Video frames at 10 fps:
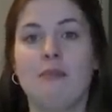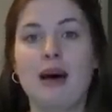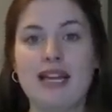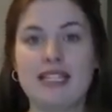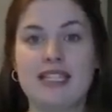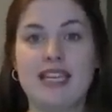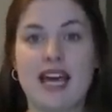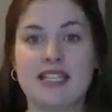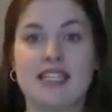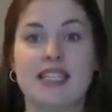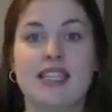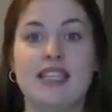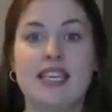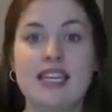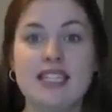but yes
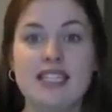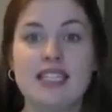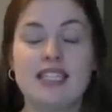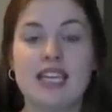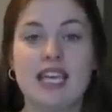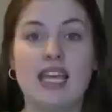this